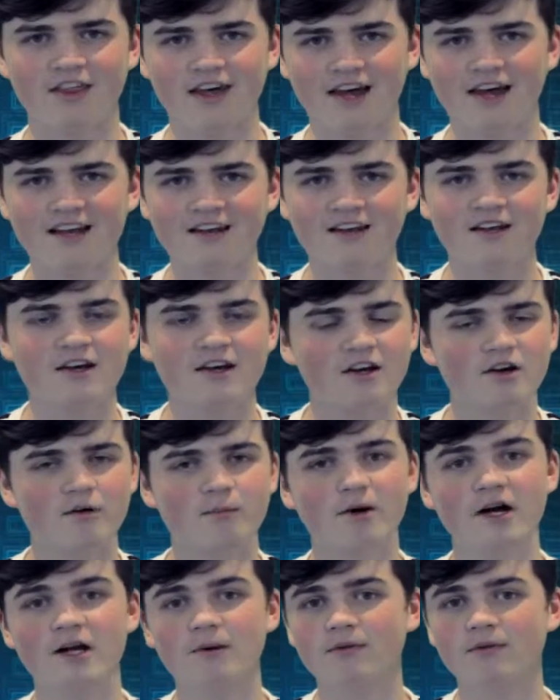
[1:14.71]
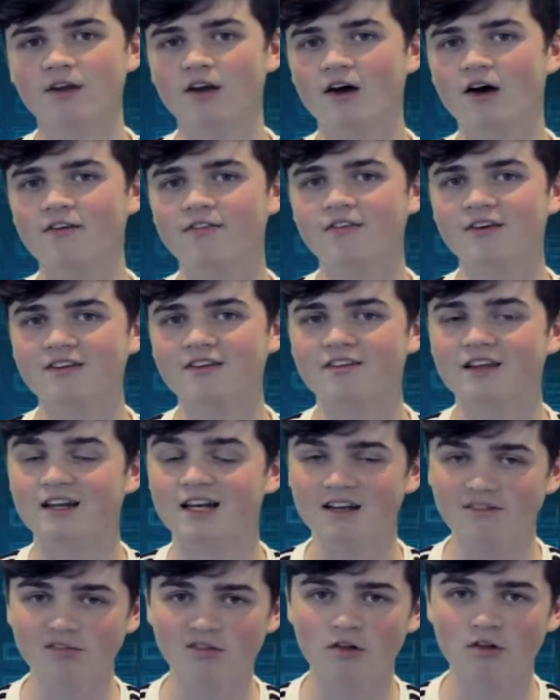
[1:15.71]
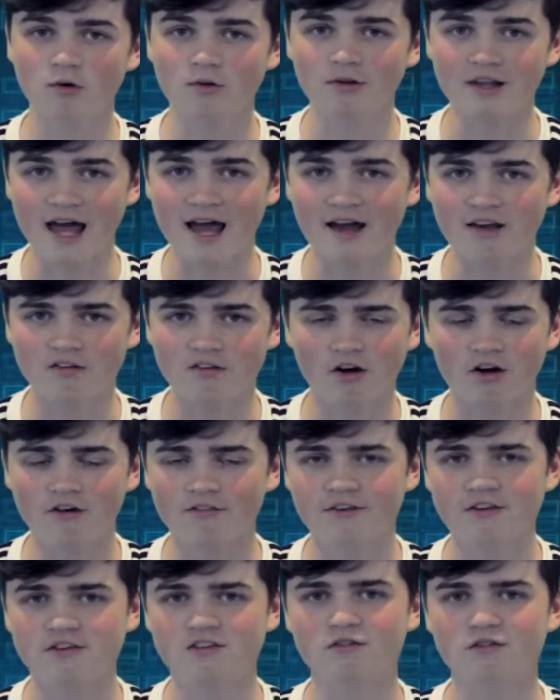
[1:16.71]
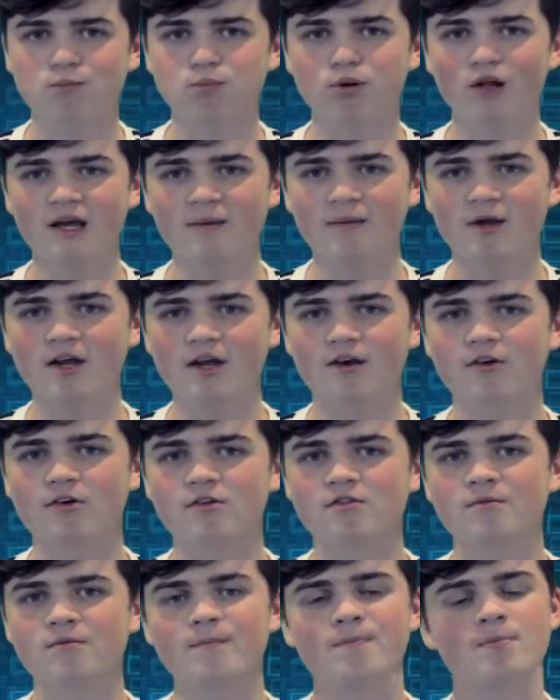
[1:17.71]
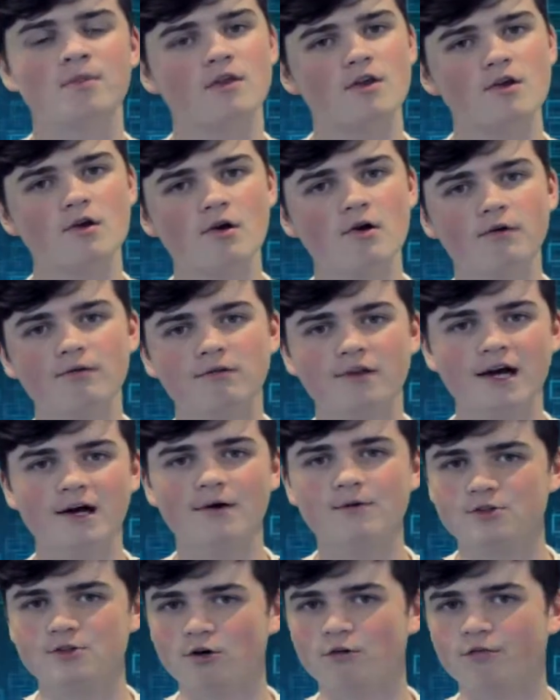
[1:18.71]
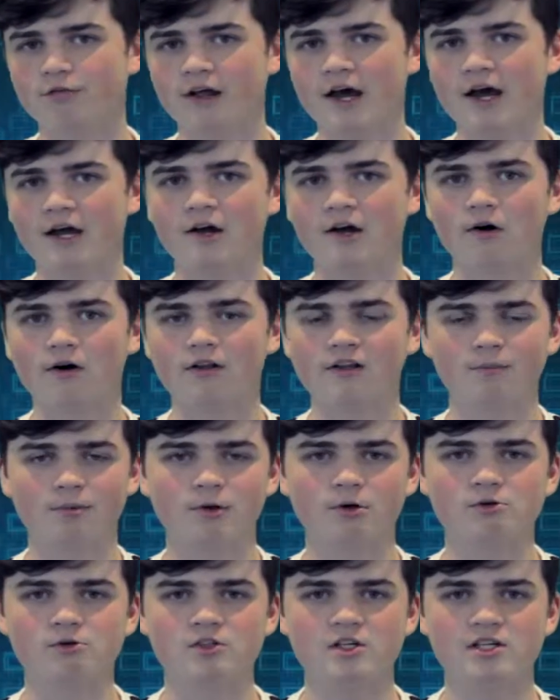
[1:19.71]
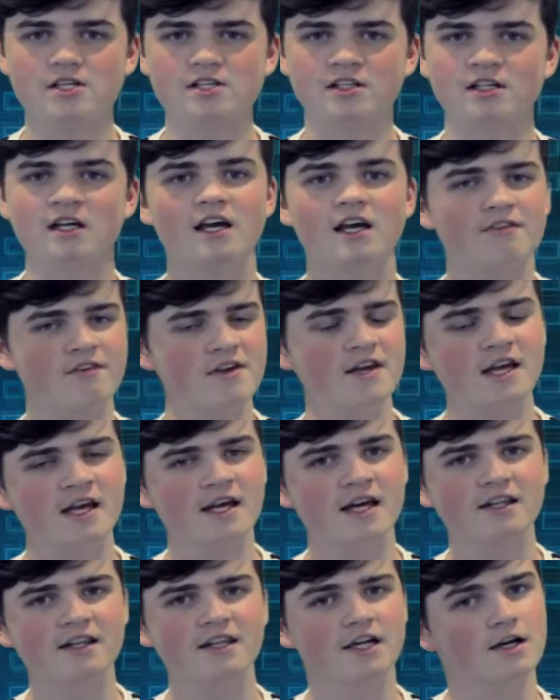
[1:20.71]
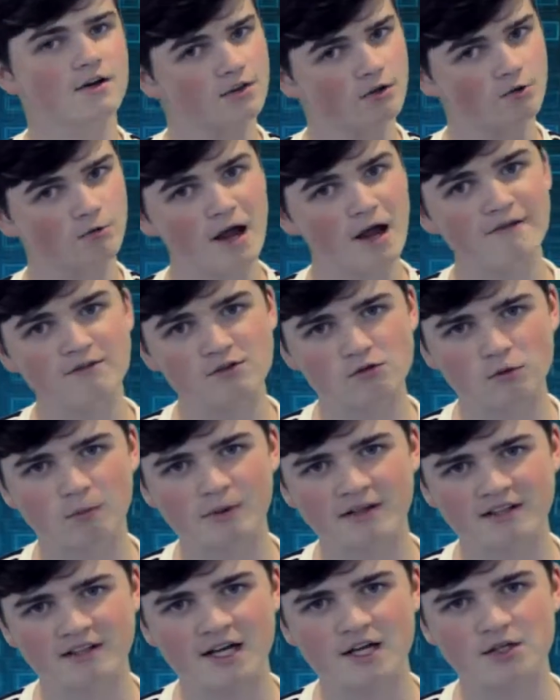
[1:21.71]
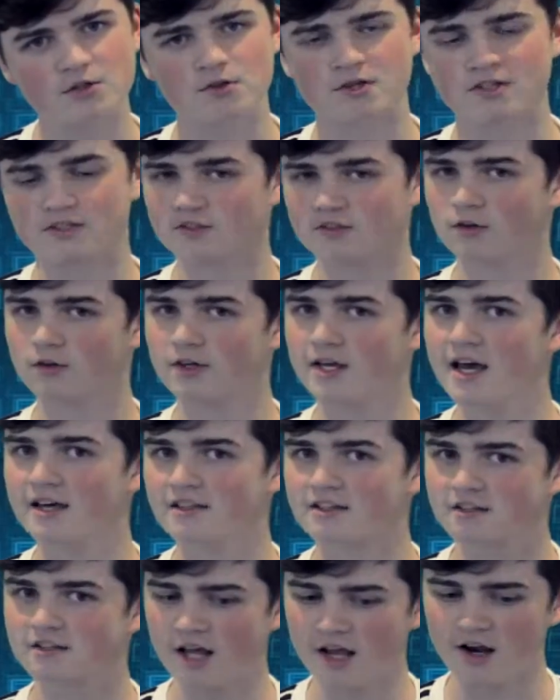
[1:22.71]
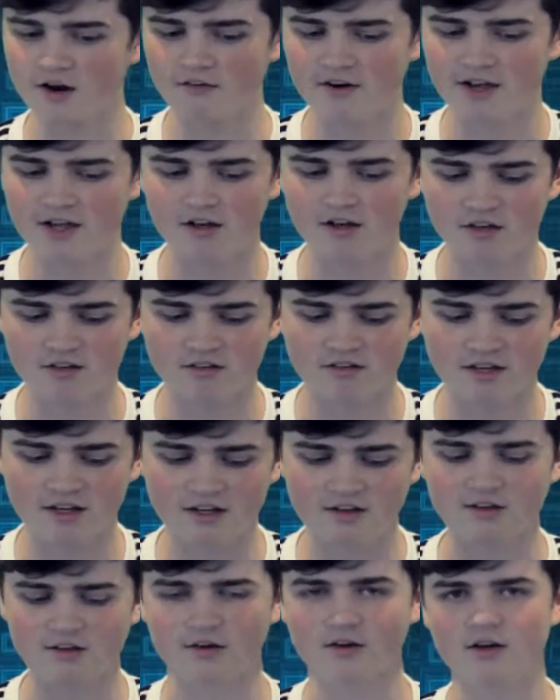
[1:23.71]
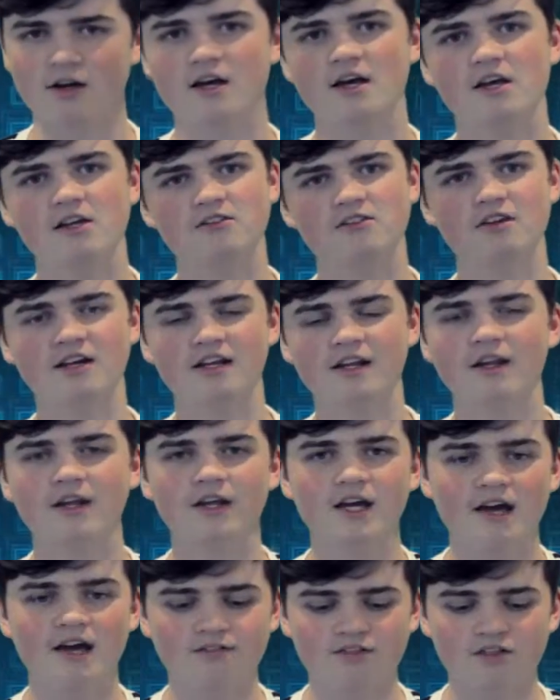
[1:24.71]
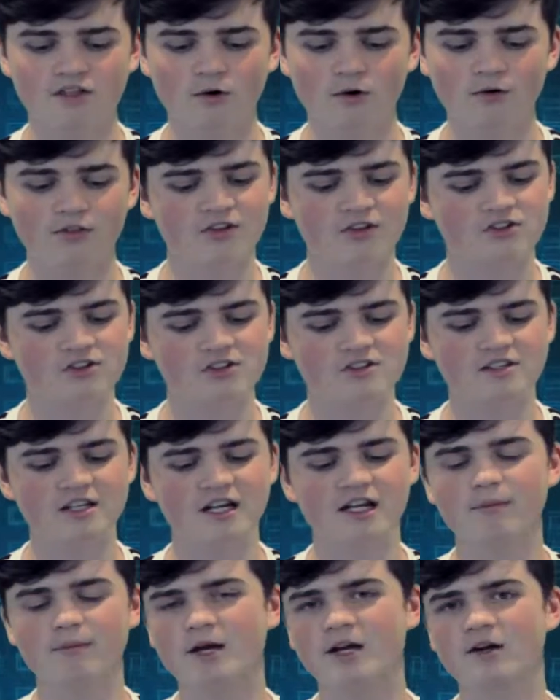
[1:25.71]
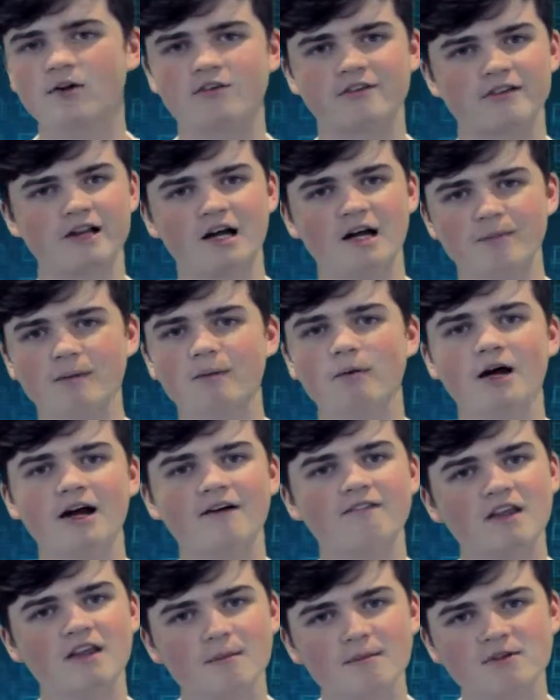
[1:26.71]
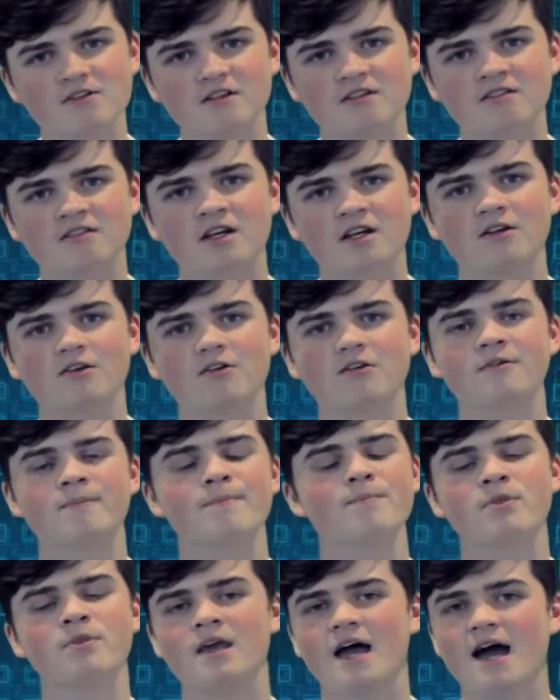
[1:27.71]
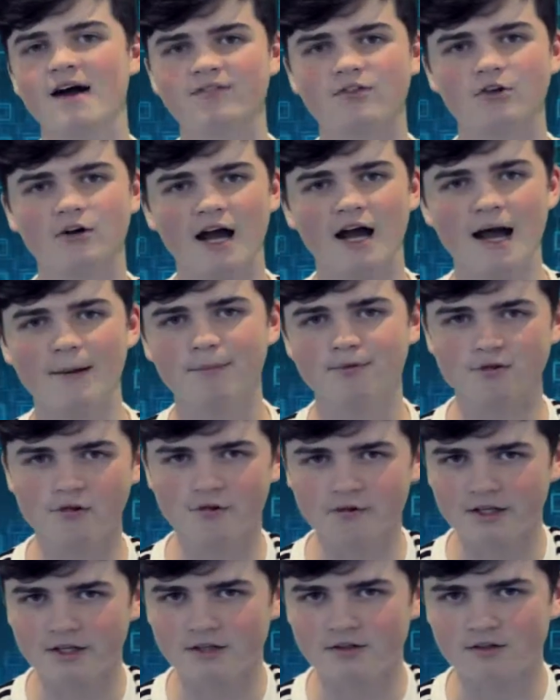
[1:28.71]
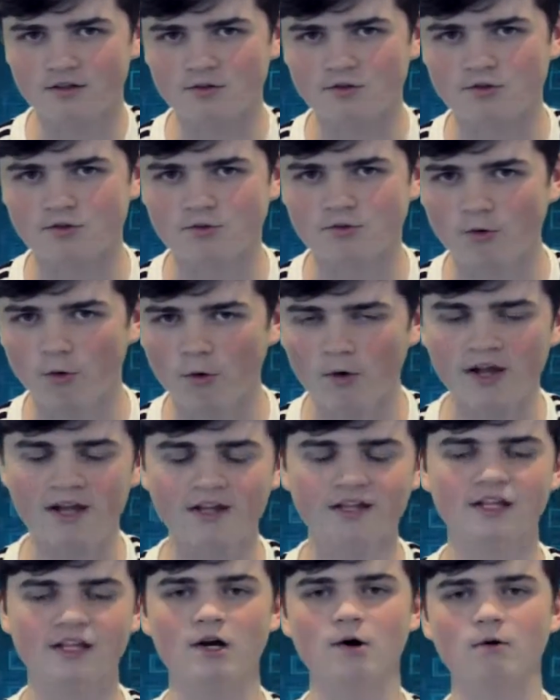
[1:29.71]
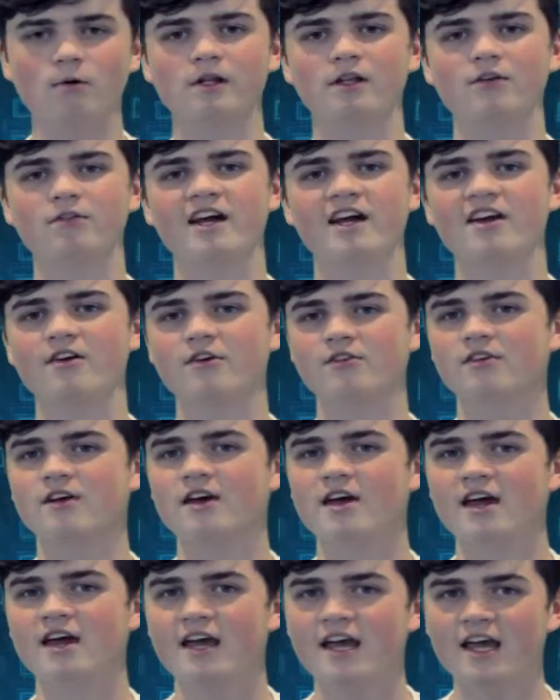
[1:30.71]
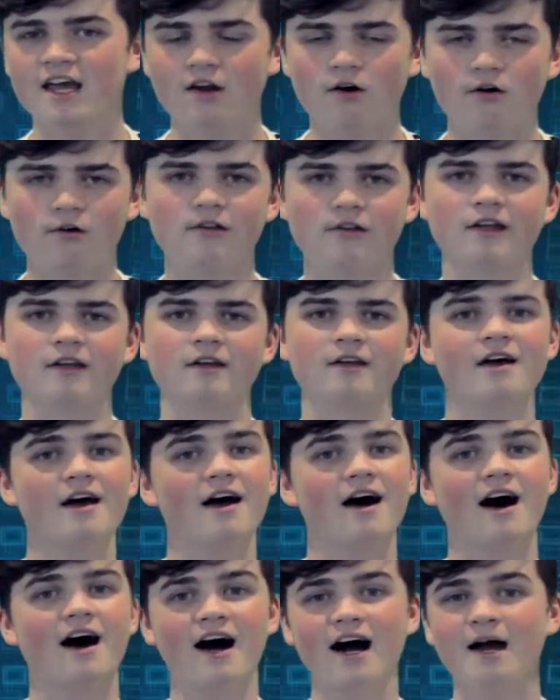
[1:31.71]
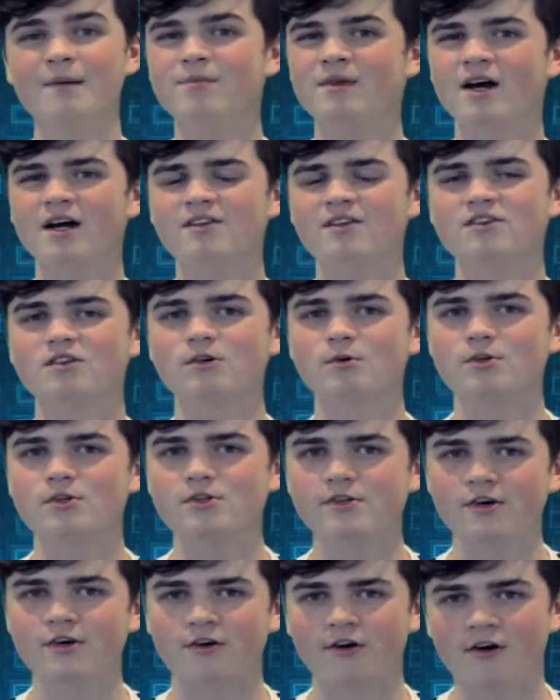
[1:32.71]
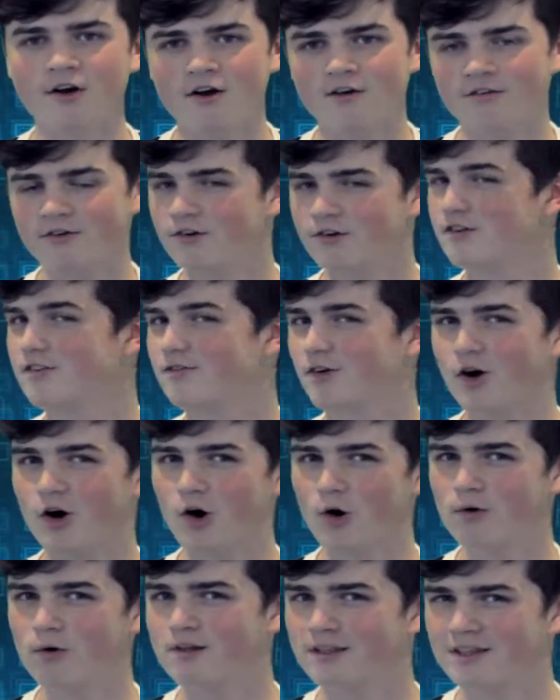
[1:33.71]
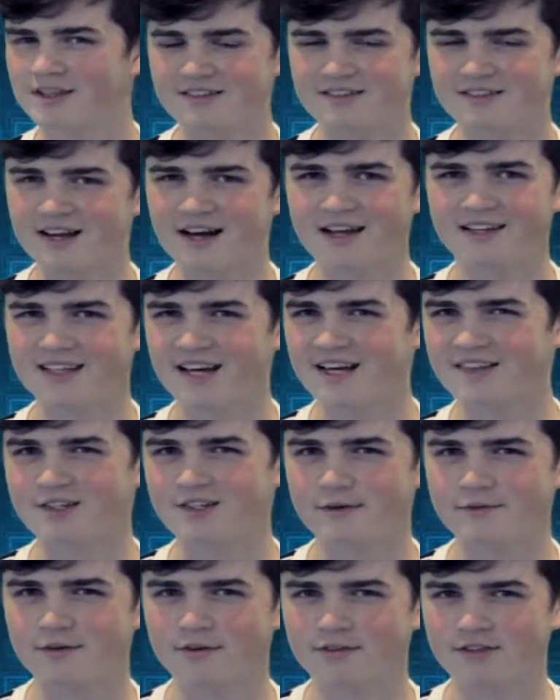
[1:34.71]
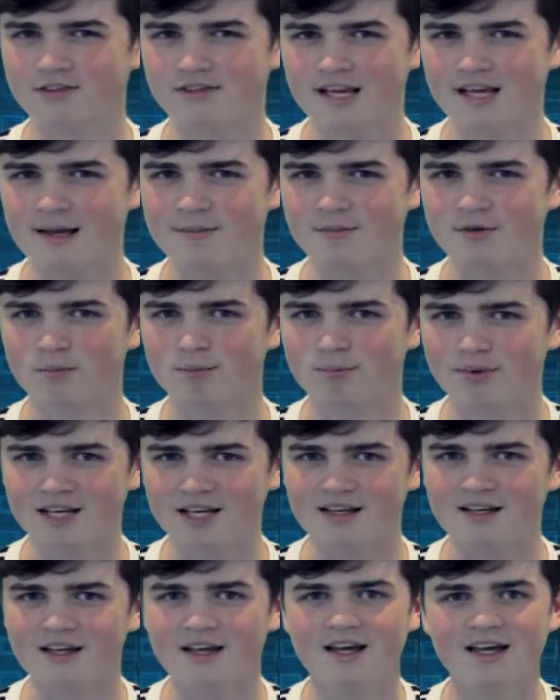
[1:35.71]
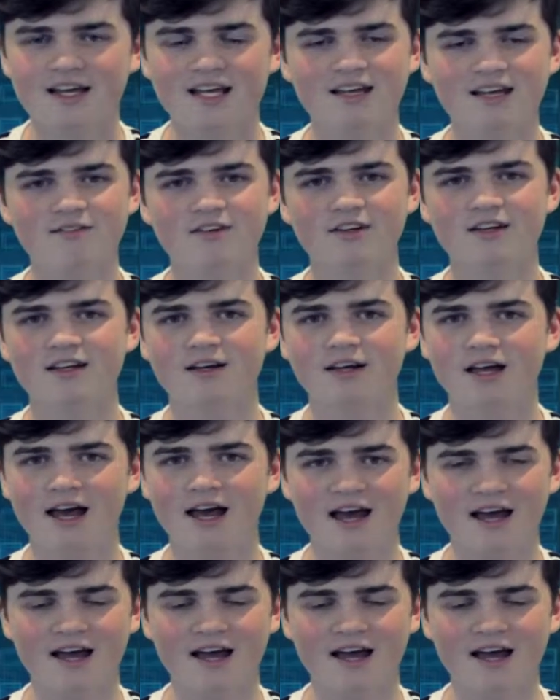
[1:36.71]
That, combined with an offense that, even though it lacked offensive playmakers, you don't doubt Joe Flacco in the postseason. If he can get there, the Ravens will be dangerous. So yes, they are a contender. Sticking in the AFC North, the Cincinnati Bengals, a lot of people have them as contenders after absolutely destroying the Oakland Raiders in Oakland. I'm not so sure. First of all, Oakland is not that tough of a team to beat, even